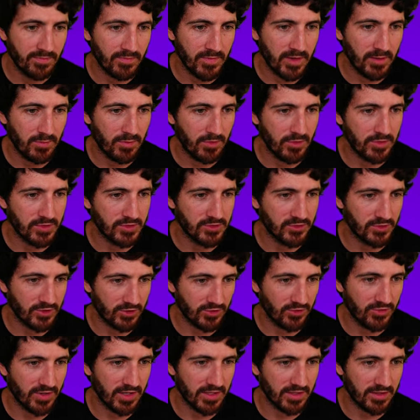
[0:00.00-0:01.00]
My apologies, you're
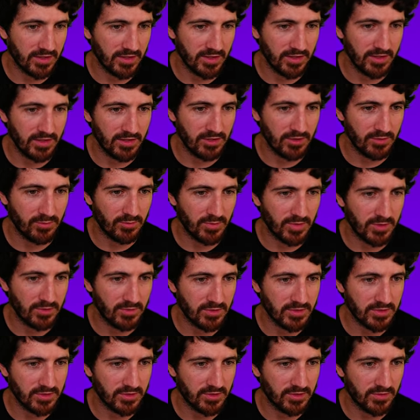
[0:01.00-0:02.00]
correct. Leia Lombardi
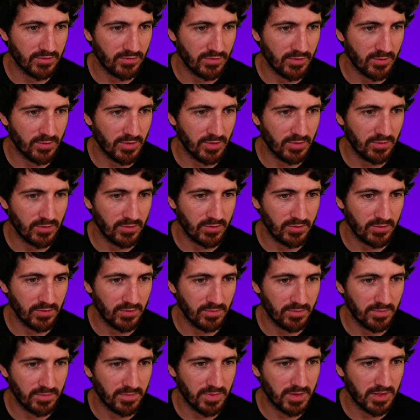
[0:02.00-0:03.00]
was another female who
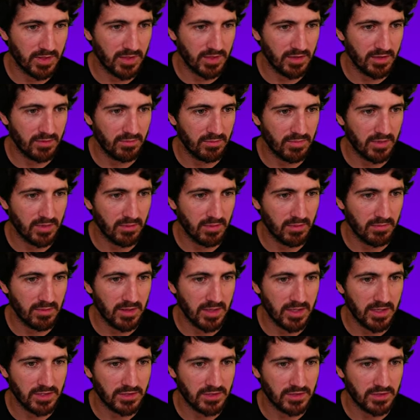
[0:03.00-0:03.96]
competed, blah, blah, blah.